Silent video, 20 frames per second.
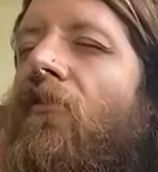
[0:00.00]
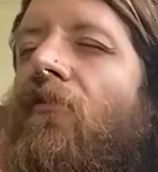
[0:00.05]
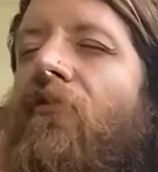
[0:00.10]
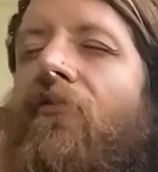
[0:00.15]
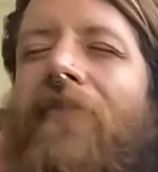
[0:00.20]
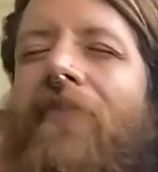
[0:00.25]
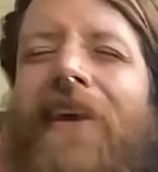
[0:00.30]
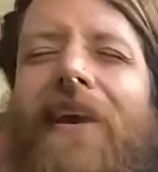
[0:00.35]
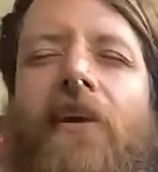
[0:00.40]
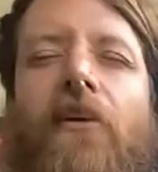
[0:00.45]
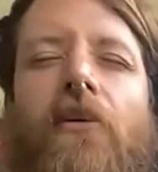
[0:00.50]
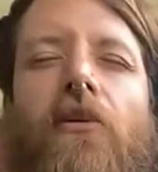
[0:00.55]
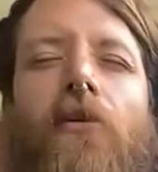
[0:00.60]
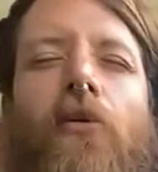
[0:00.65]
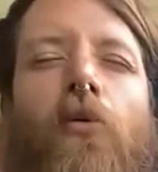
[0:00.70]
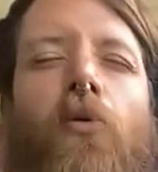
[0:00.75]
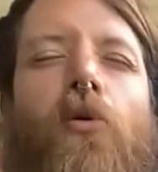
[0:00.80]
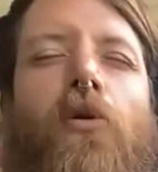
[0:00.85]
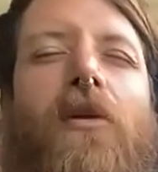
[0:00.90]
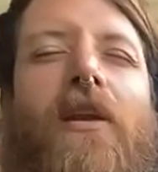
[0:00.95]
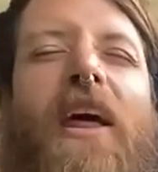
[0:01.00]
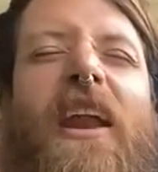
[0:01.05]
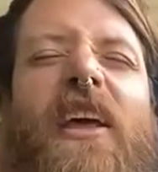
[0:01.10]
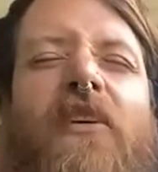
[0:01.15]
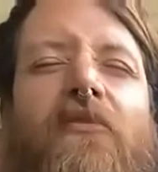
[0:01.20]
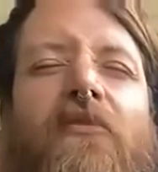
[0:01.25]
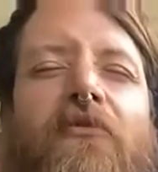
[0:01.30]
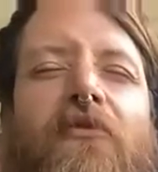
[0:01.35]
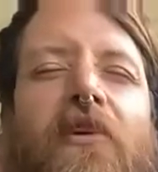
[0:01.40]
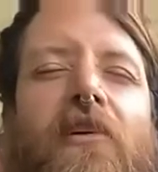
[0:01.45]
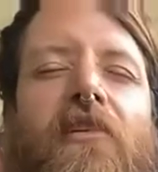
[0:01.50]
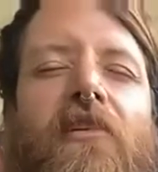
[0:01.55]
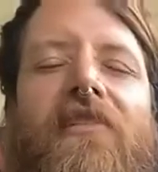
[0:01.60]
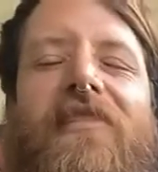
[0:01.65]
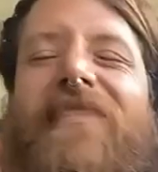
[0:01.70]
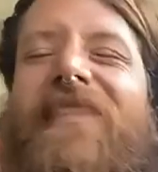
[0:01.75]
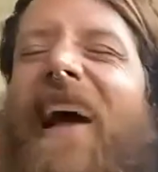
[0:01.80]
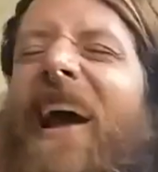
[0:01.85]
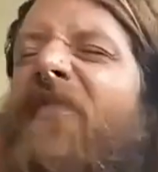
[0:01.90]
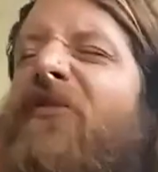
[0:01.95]
fear or letting fear
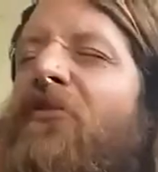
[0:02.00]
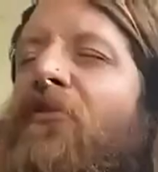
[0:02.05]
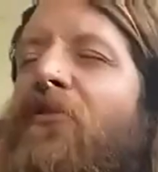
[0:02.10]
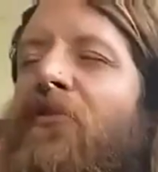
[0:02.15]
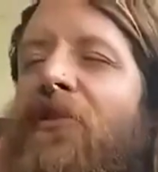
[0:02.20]
stifle